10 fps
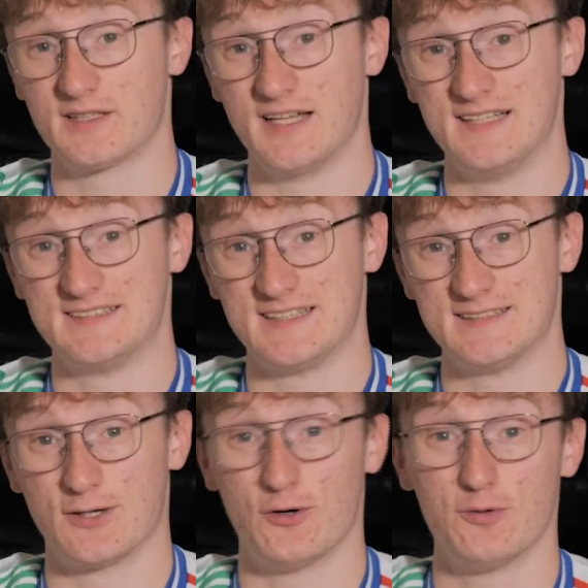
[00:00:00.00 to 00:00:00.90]
the lens
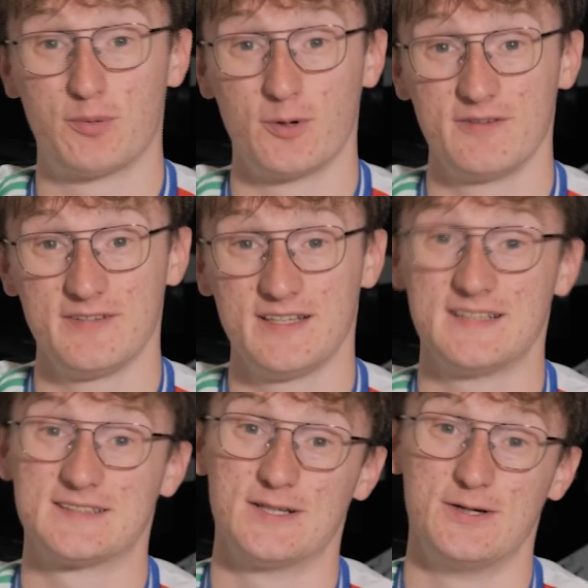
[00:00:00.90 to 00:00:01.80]
is the whole point of
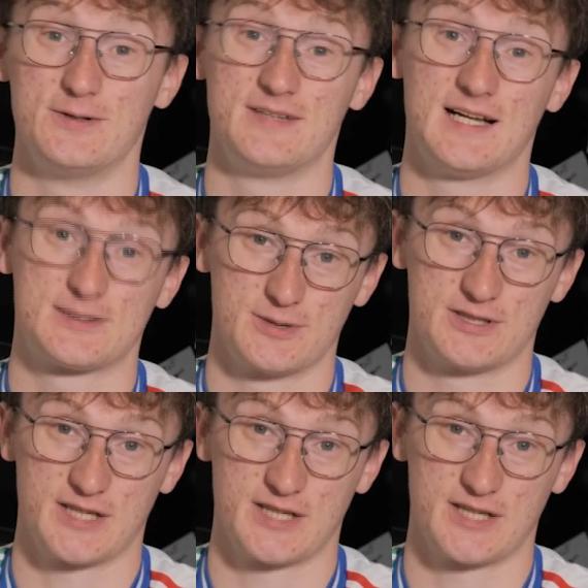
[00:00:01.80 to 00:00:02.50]
it, so that's where it